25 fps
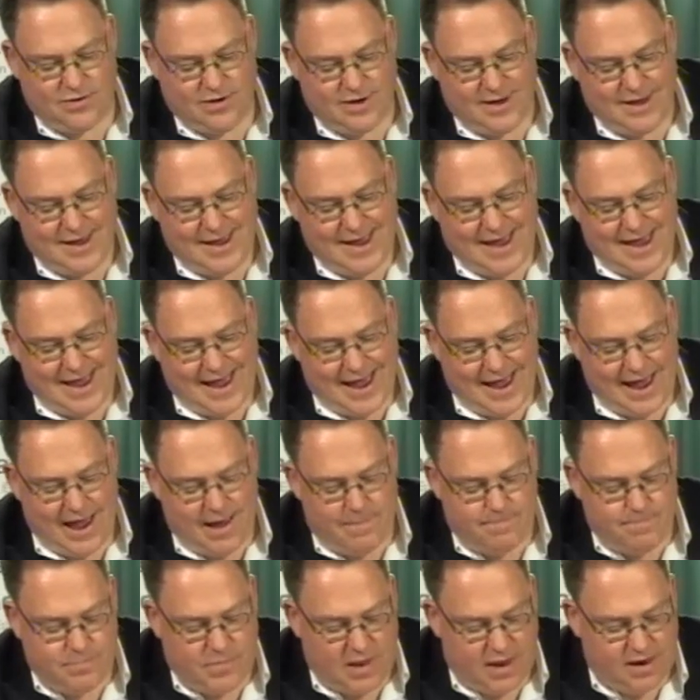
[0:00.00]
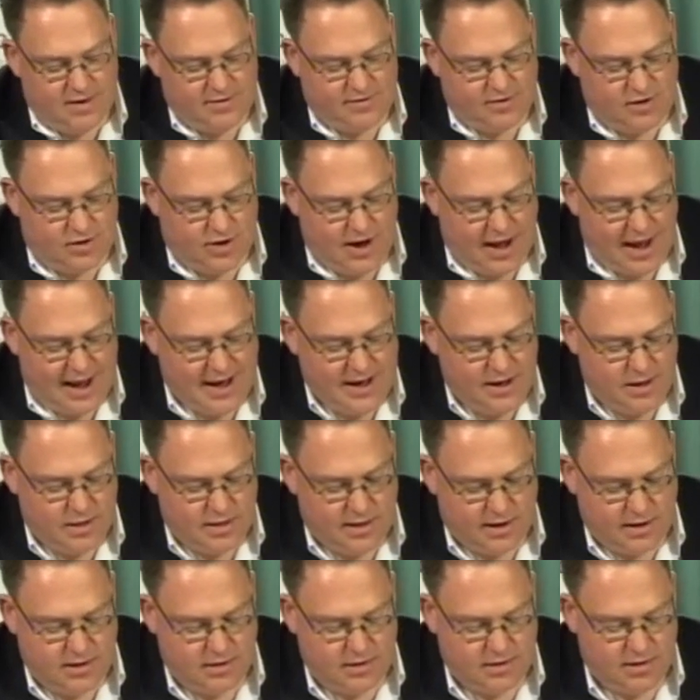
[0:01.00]
you. Is there
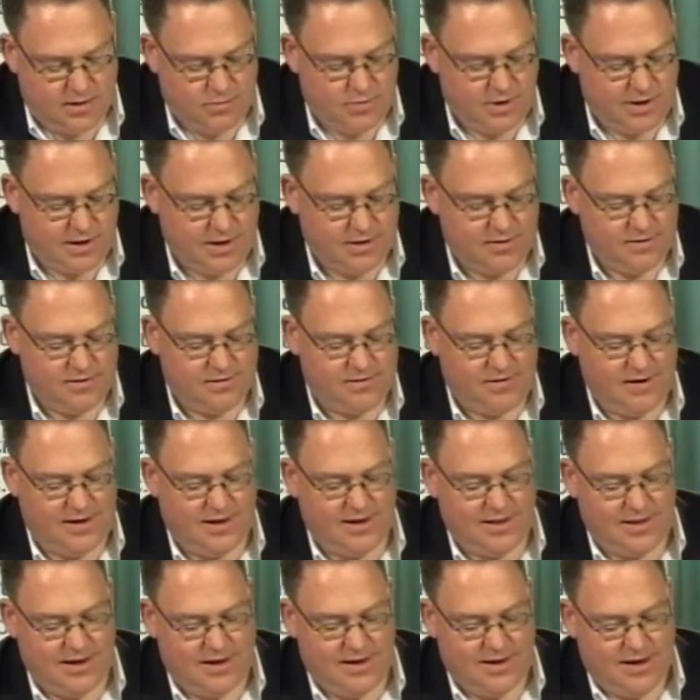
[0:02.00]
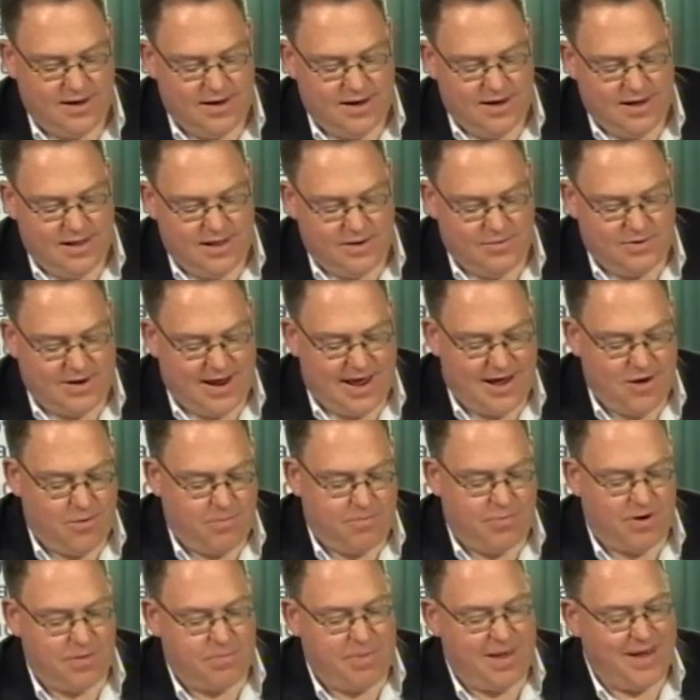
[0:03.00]
anything that we can say that would
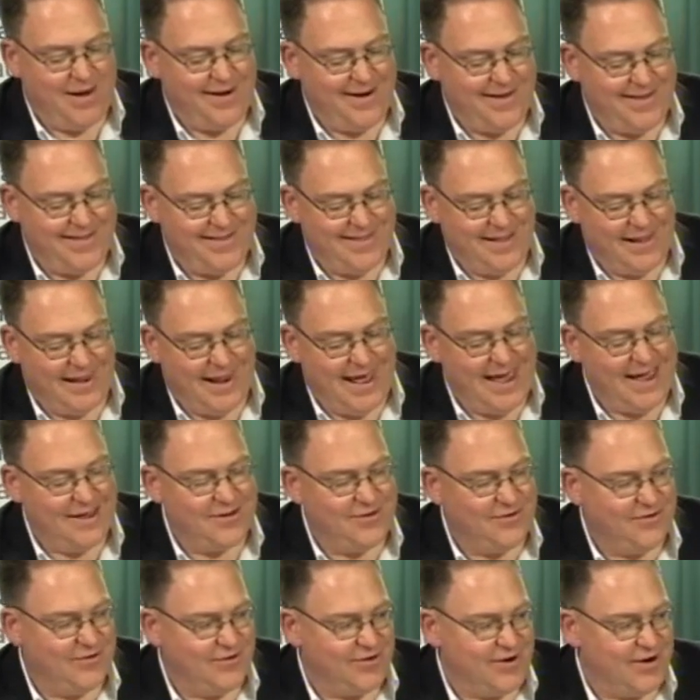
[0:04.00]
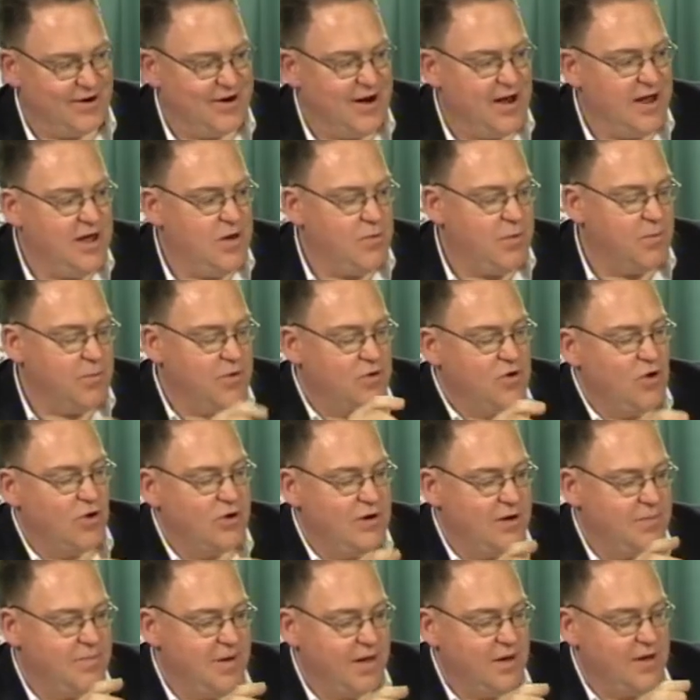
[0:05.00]
help preparing the lecturer when we're
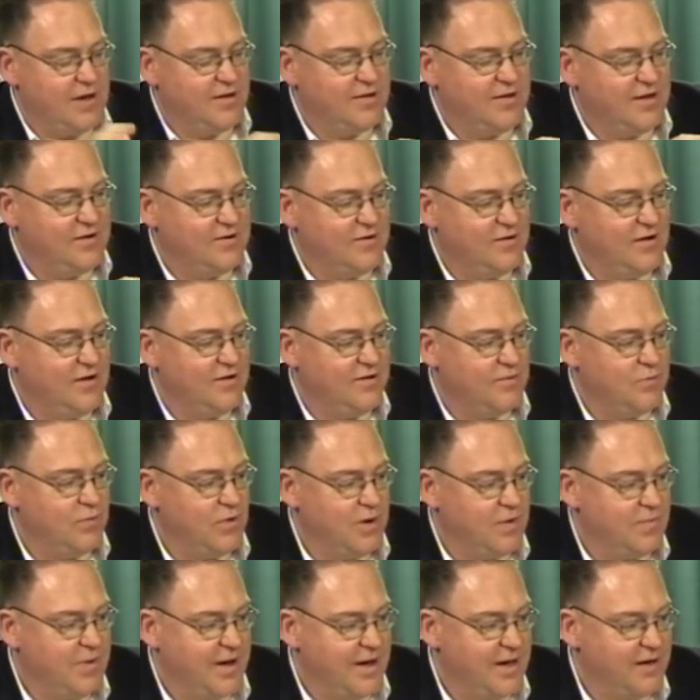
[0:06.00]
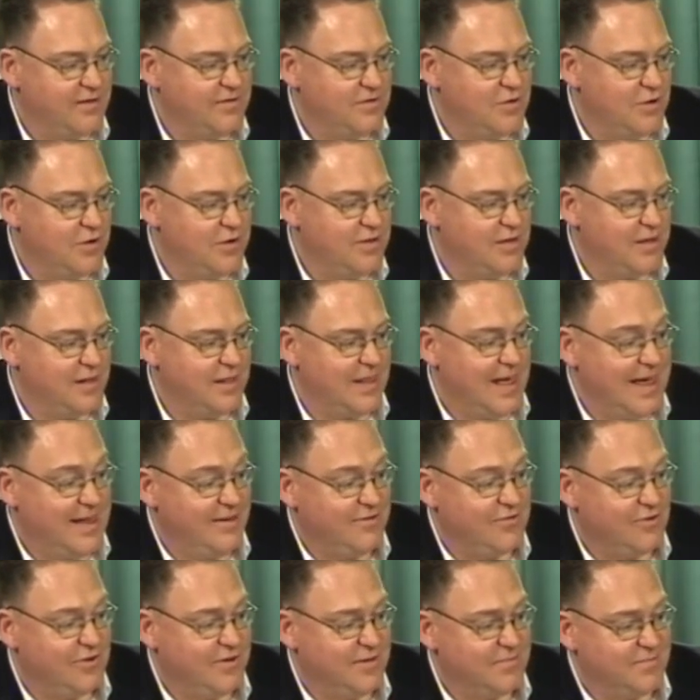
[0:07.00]
talking about a situation whereby it's not the
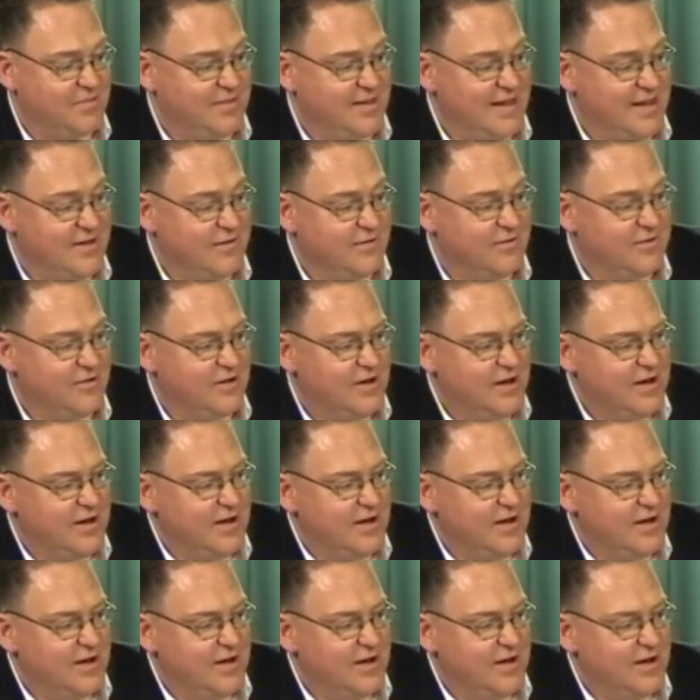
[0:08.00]
lecturer themselves